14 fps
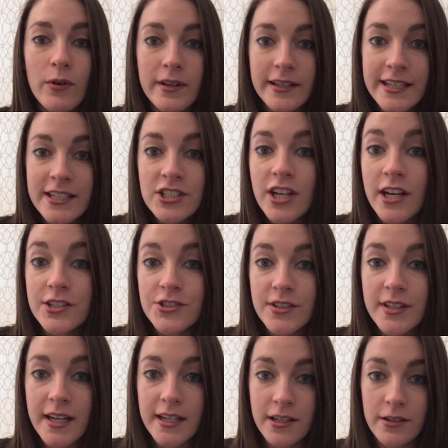each country
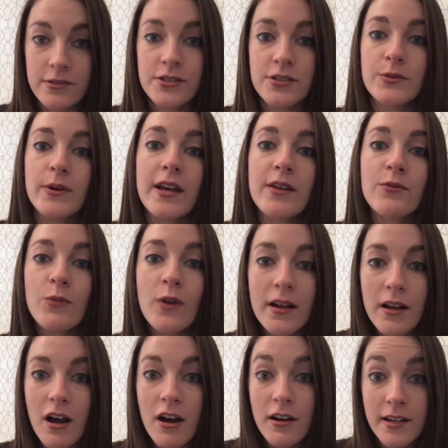that I go to and
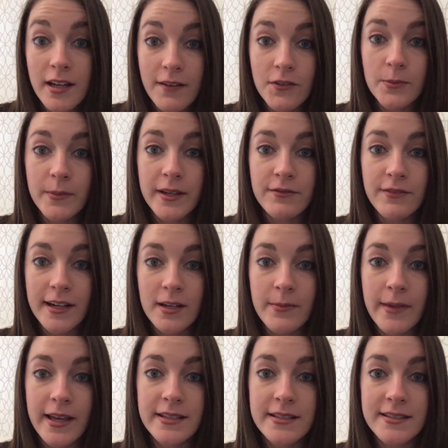what our government
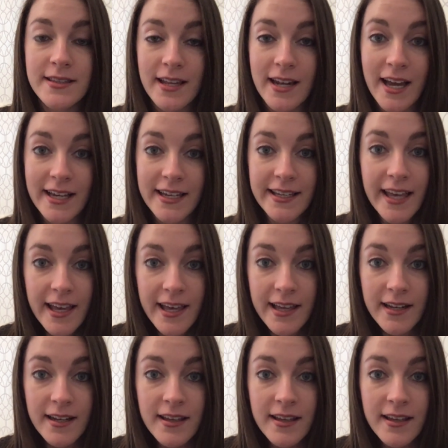recommends that I get